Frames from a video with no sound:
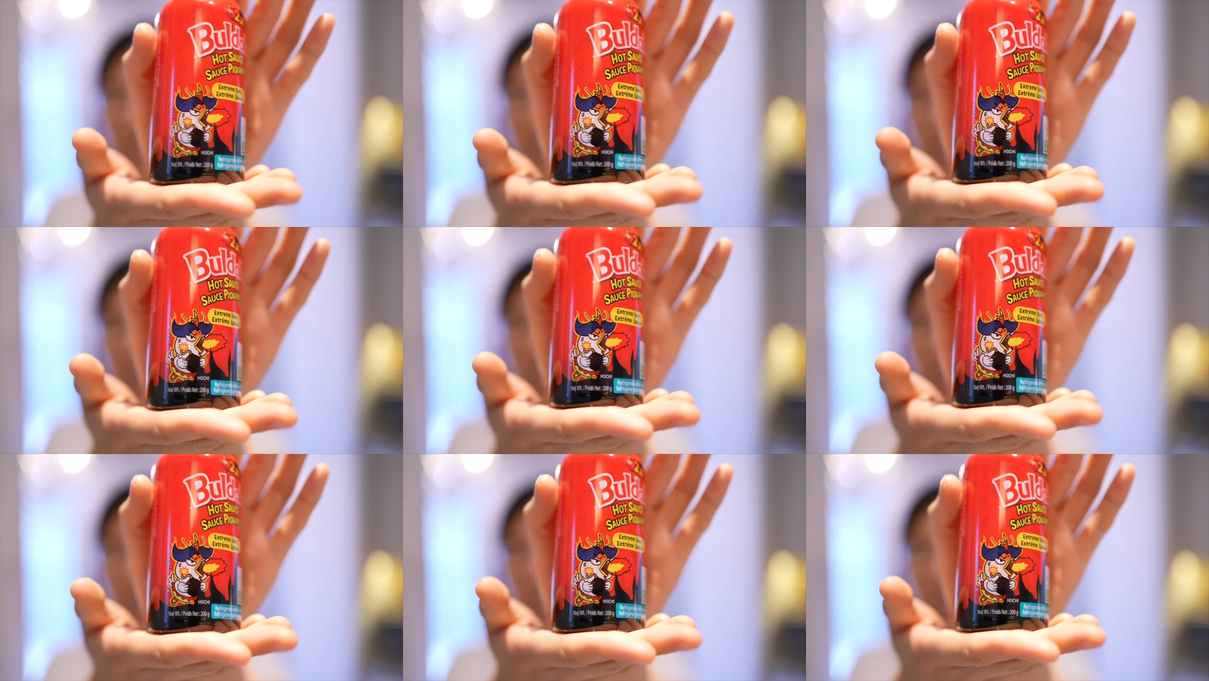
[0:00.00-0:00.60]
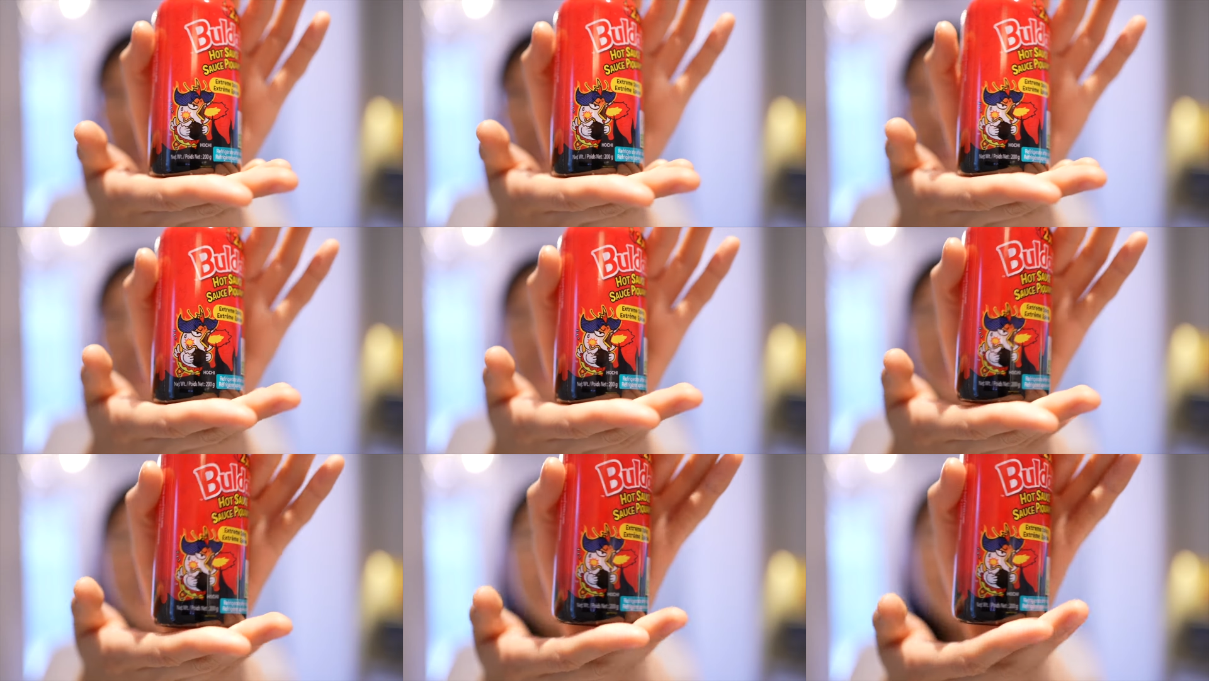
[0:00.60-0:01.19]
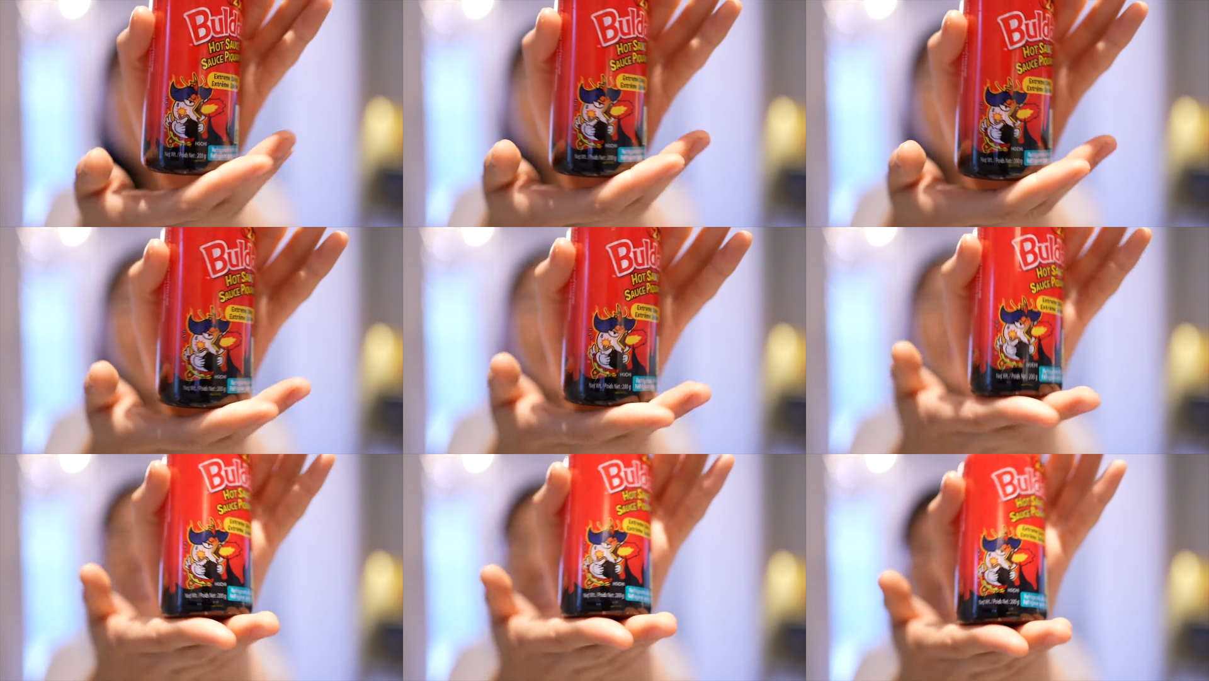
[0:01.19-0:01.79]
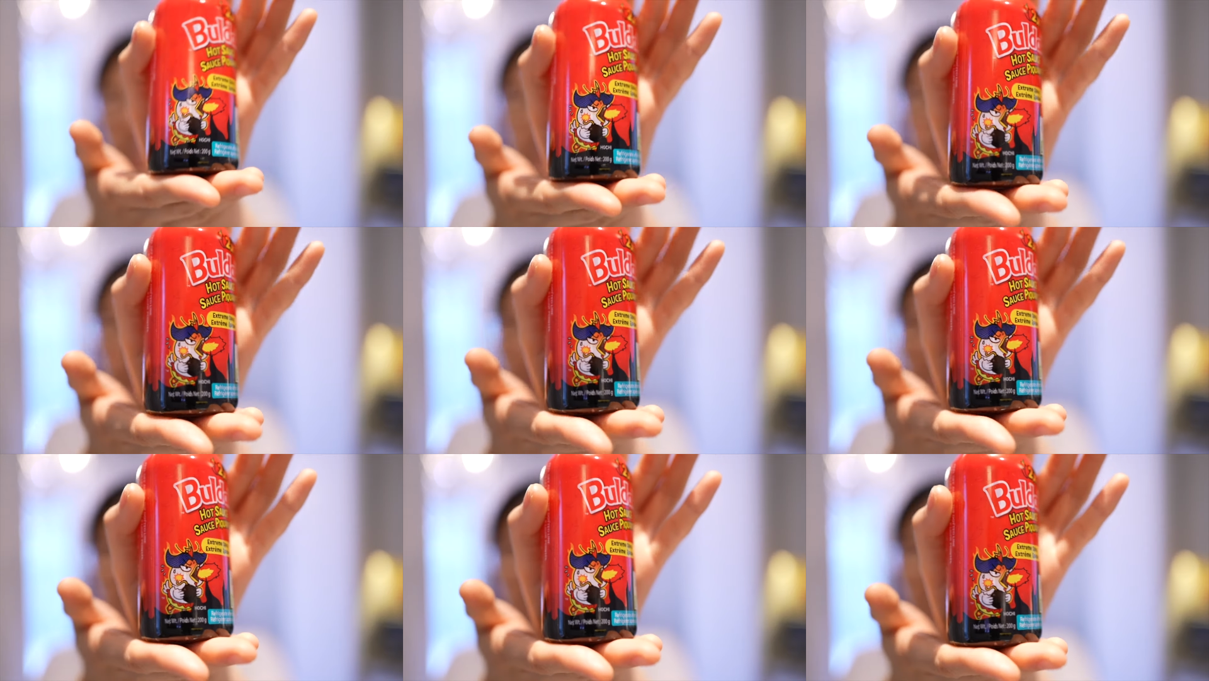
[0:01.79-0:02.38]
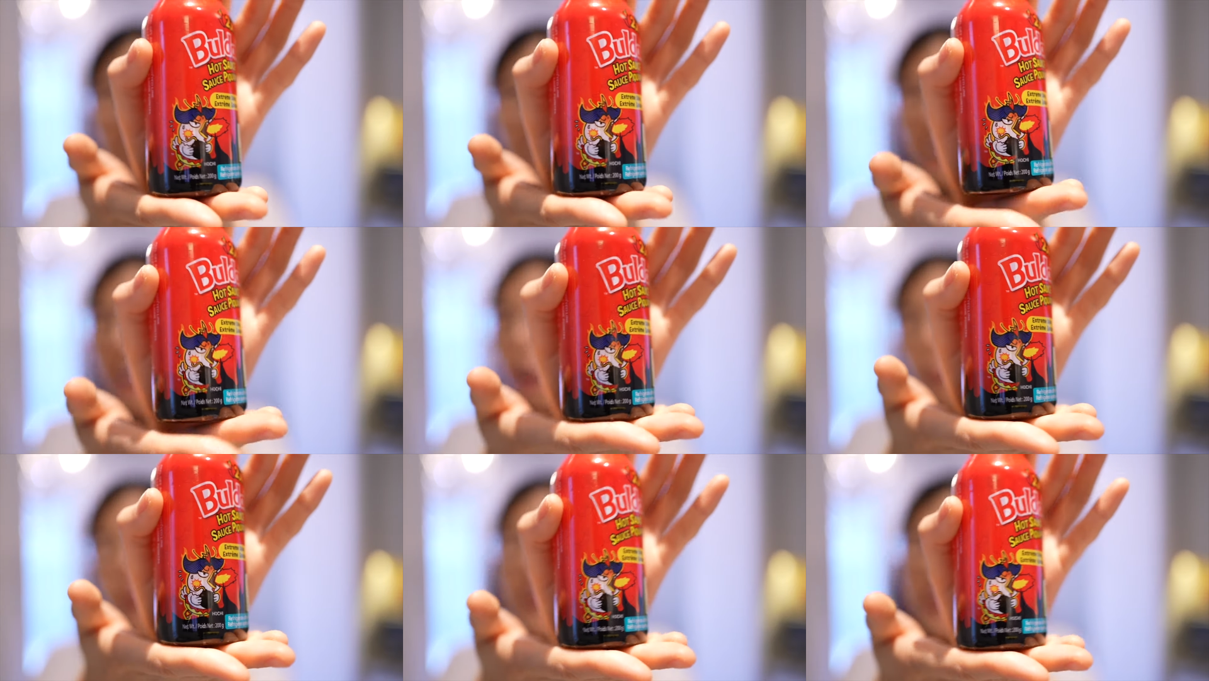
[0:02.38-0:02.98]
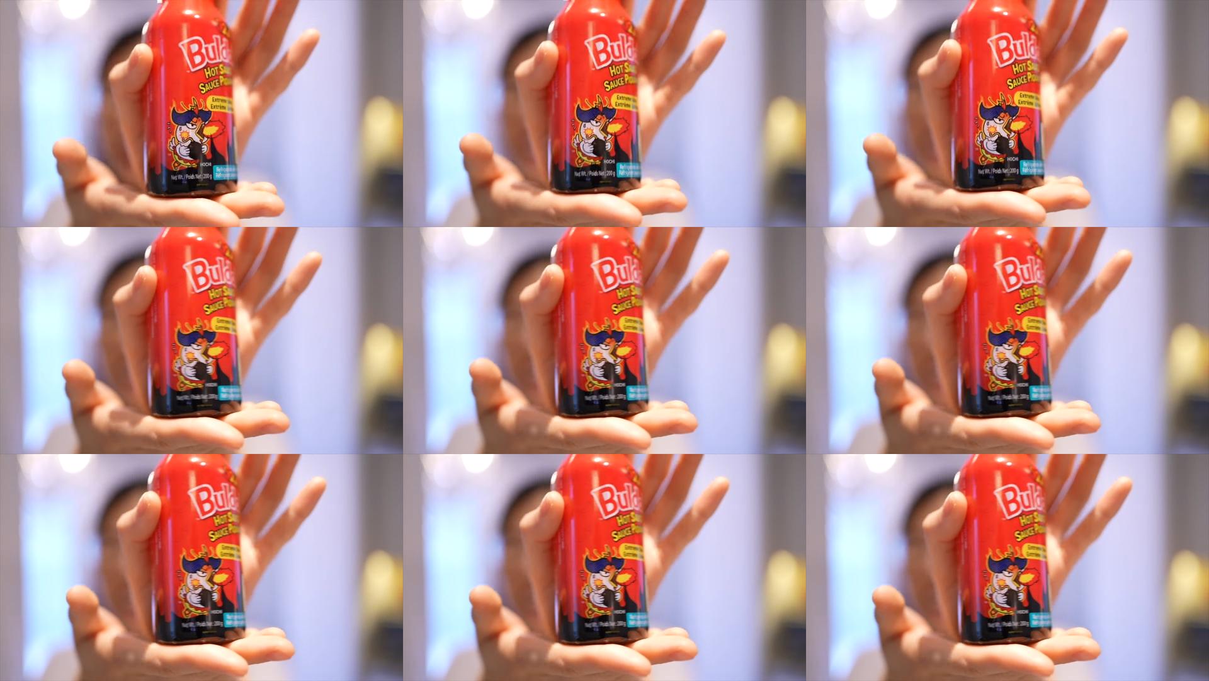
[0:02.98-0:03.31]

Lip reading: (no speaker visible)